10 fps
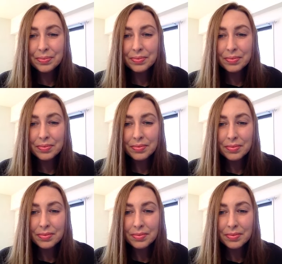
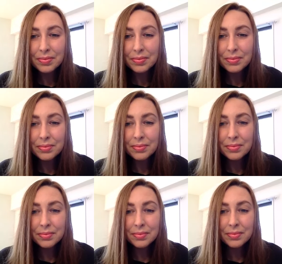
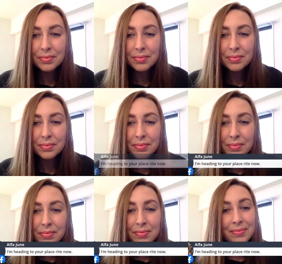[no speech]